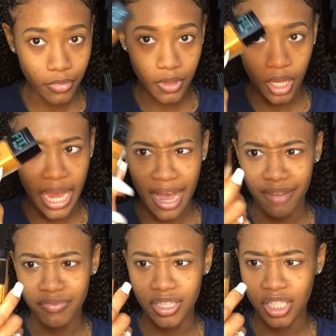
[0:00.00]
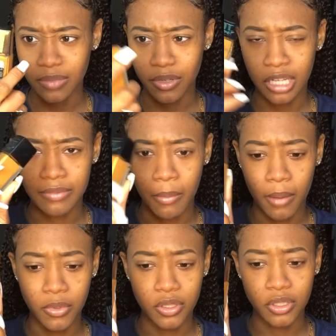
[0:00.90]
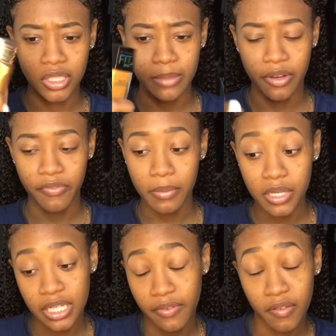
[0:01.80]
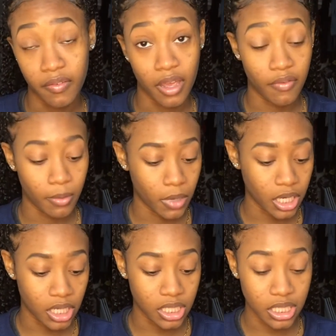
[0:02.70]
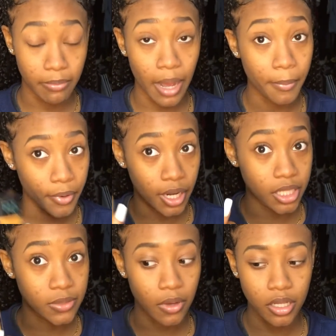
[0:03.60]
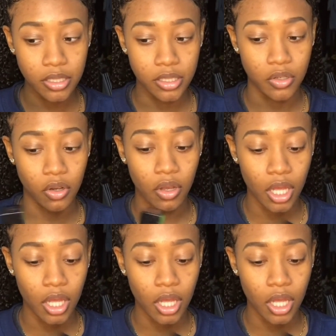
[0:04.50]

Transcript: I have this just because my mom used to use it, but Fit Me is a favorite for everybody. This is the matte poreless one, so